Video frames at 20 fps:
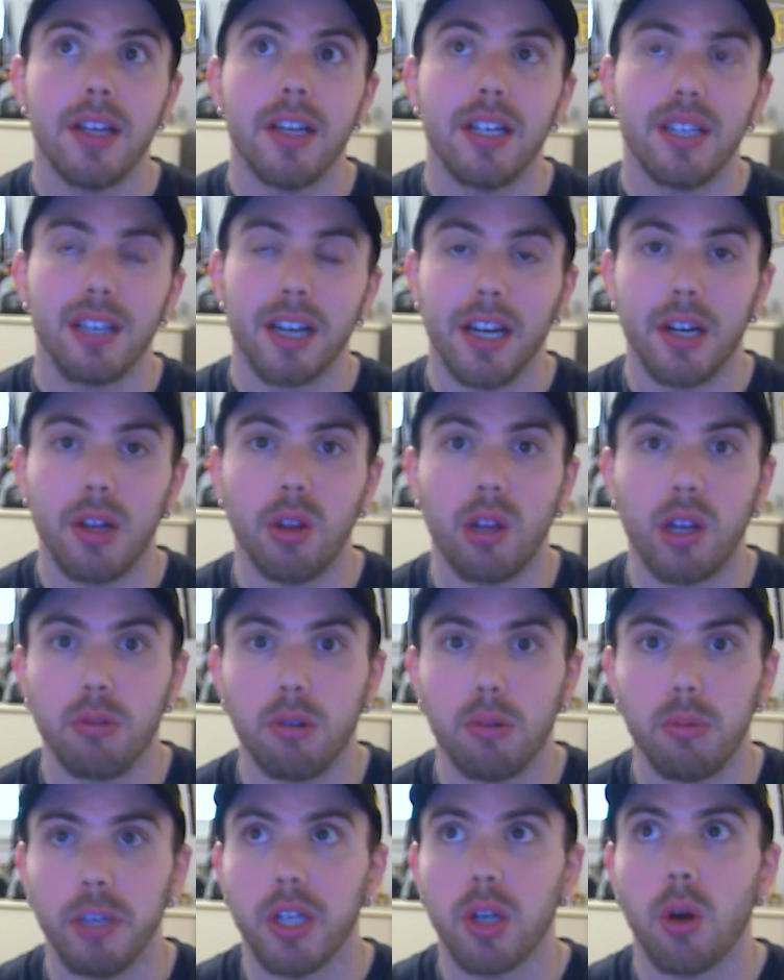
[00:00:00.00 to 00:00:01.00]
kind of like
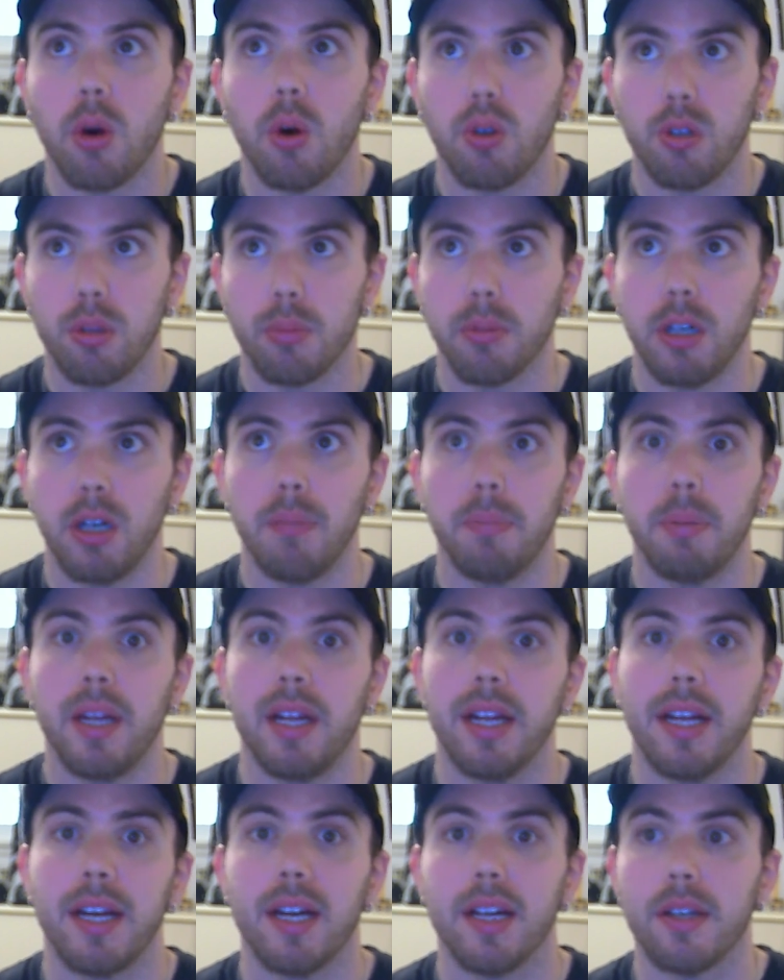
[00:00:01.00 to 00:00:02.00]
when we called him up
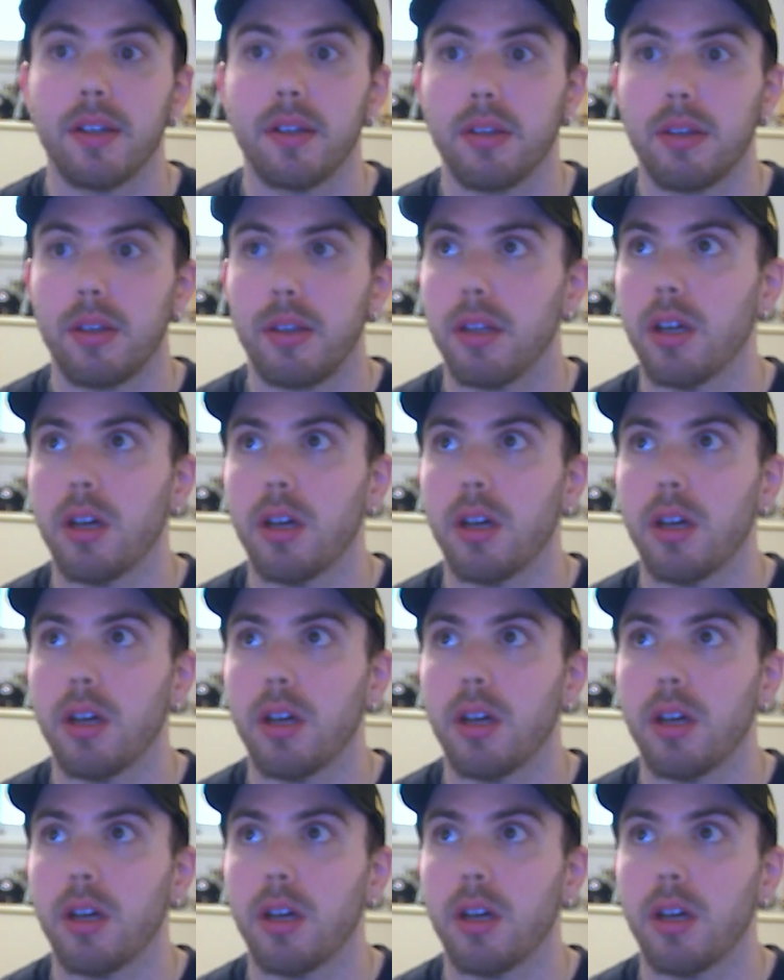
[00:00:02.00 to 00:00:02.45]
and